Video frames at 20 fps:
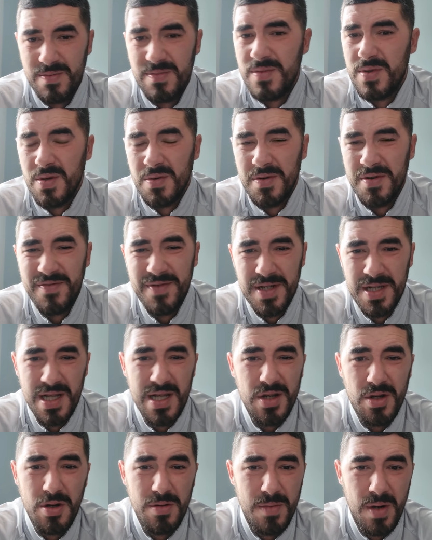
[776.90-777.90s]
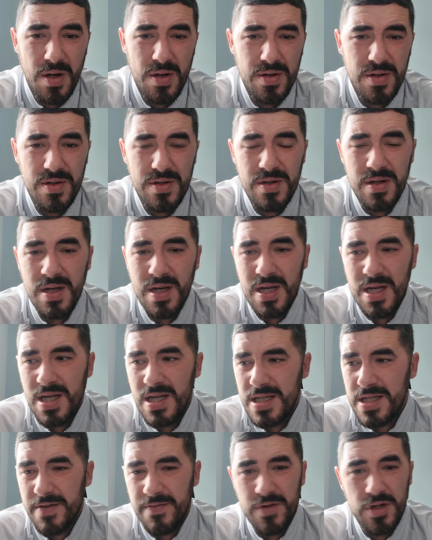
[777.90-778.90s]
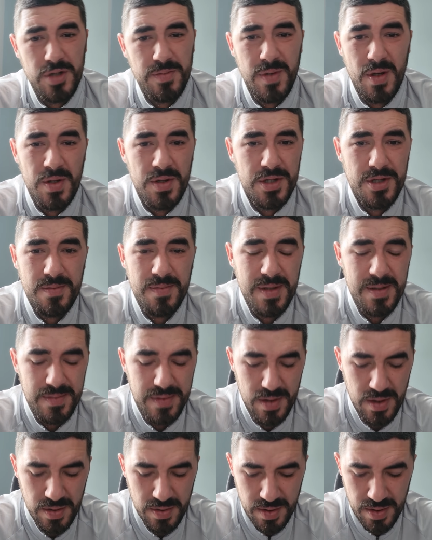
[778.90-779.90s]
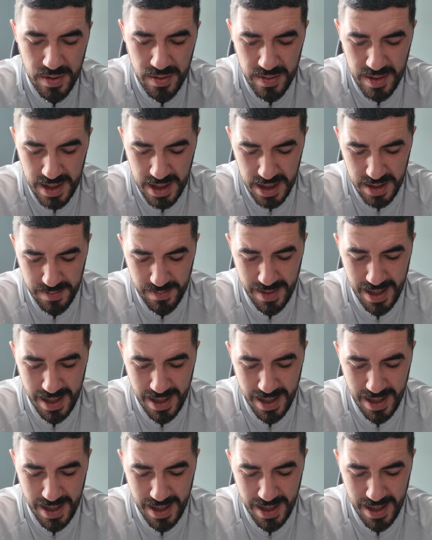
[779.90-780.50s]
the only reason I come on and to respond to people who do this.